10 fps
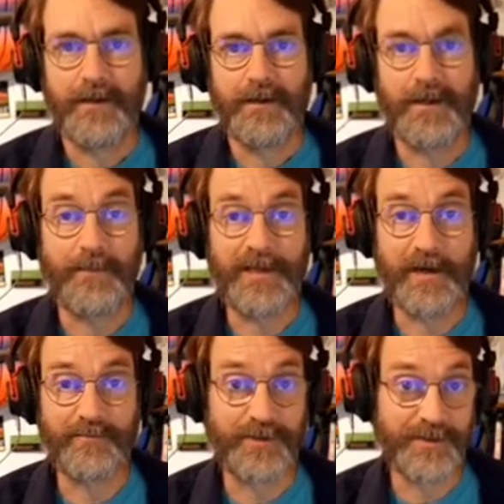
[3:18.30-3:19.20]
Coming
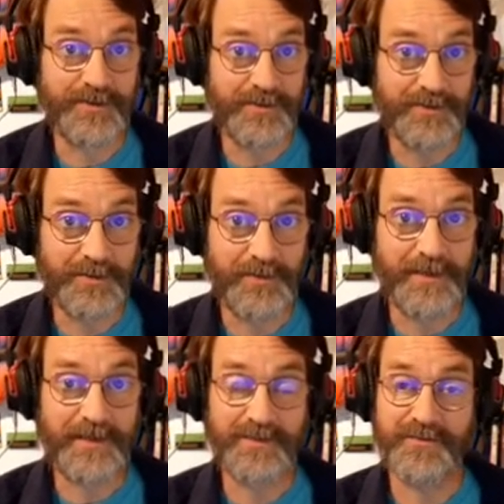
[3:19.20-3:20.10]
up real soon
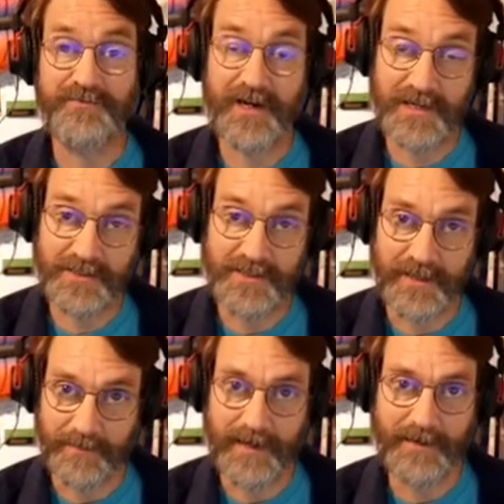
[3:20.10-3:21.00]
is
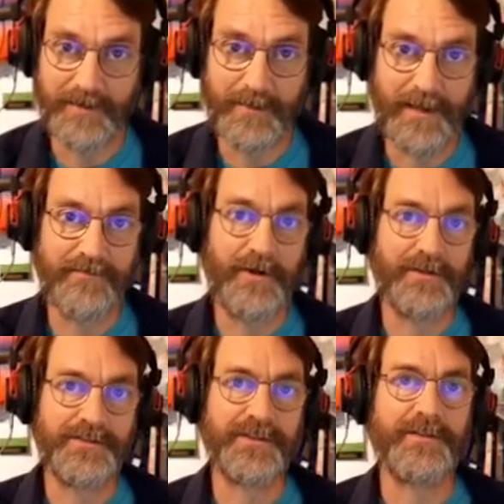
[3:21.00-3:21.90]
FOSDEM. Now, you may have
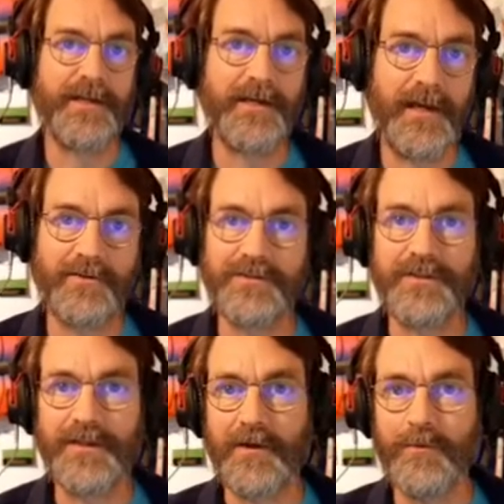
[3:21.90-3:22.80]
noticed that they announced
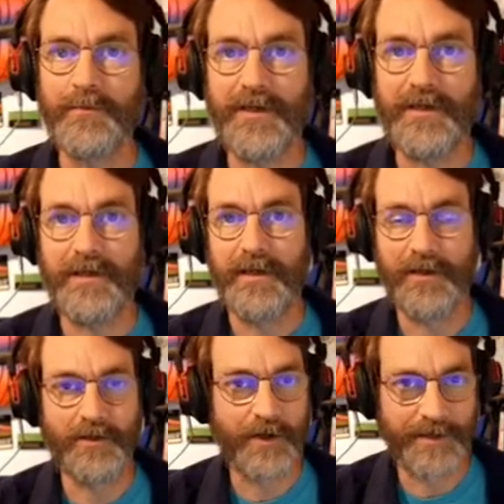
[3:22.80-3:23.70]
that that will be
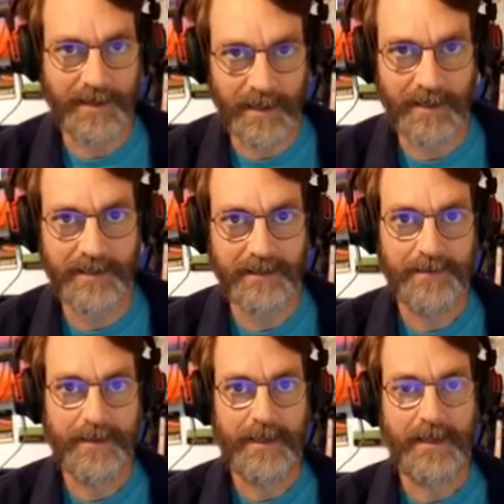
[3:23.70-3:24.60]
held online,
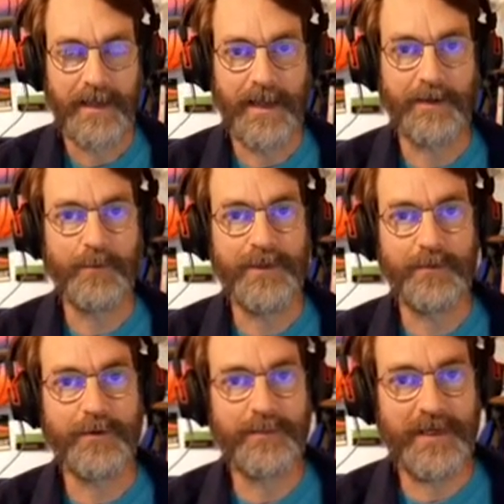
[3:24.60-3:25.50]
and we
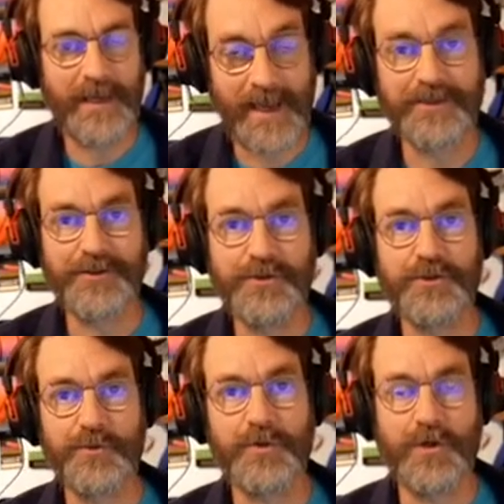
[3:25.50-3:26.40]
will be, as
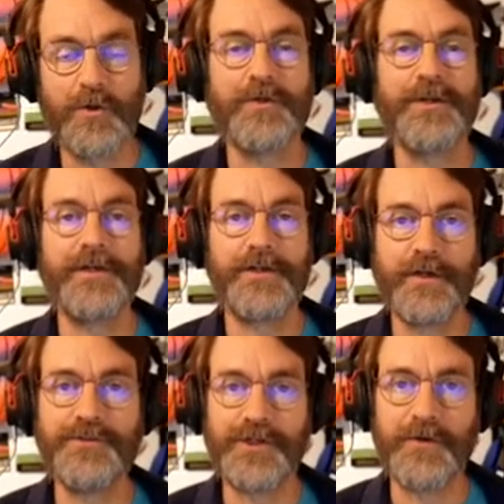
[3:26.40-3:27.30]
usual, holding a
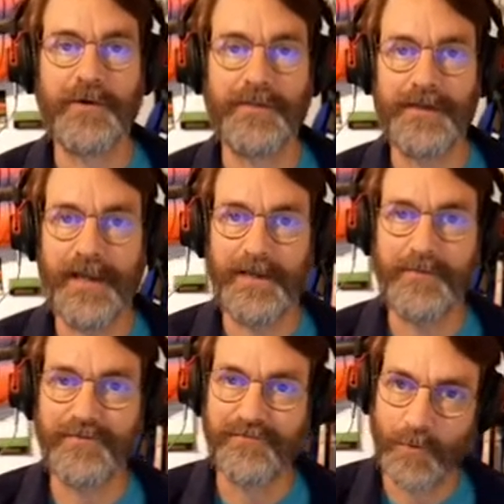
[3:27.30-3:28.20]
dojo on the day
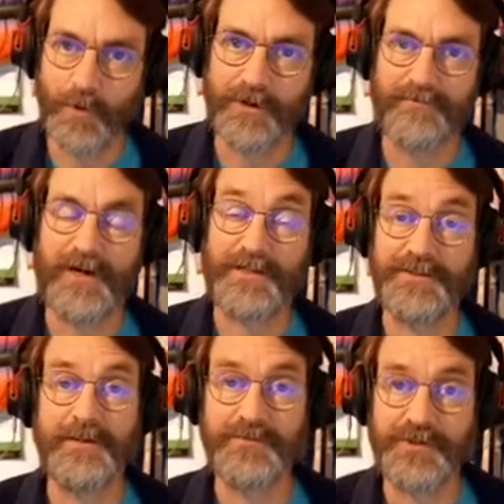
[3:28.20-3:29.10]
before
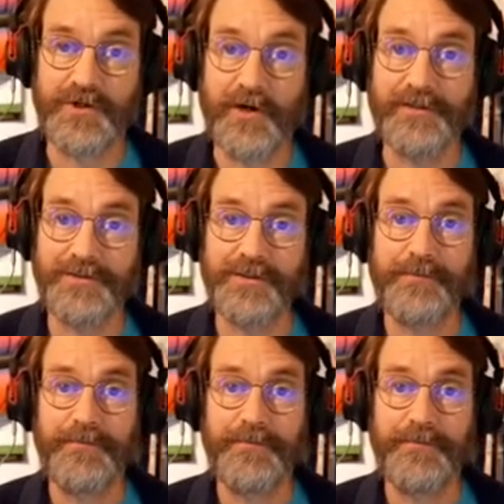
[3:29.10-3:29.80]
FOSDEM starts.